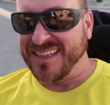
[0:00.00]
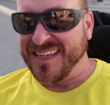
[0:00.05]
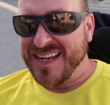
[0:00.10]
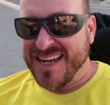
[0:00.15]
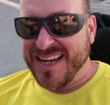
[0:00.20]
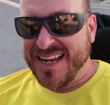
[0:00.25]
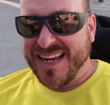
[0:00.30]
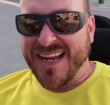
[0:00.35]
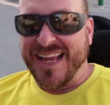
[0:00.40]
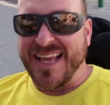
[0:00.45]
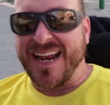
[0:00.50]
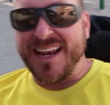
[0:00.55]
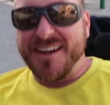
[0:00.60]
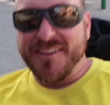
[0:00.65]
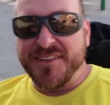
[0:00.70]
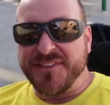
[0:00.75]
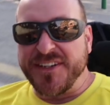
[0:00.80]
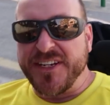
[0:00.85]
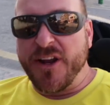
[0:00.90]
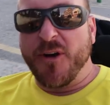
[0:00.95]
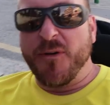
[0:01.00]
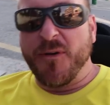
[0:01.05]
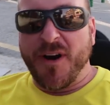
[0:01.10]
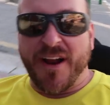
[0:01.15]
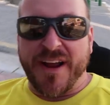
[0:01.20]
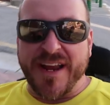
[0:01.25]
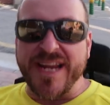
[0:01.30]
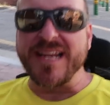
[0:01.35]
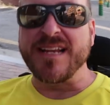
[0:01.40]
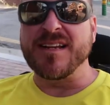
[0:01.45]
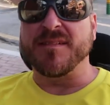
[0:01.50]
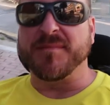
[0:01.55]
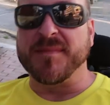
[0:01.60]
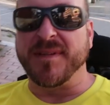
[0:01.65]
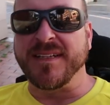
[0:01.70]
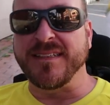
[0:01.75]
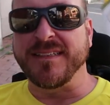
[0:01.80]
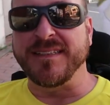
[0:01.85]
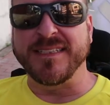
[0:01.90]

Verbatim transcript: And I don't even know where I am.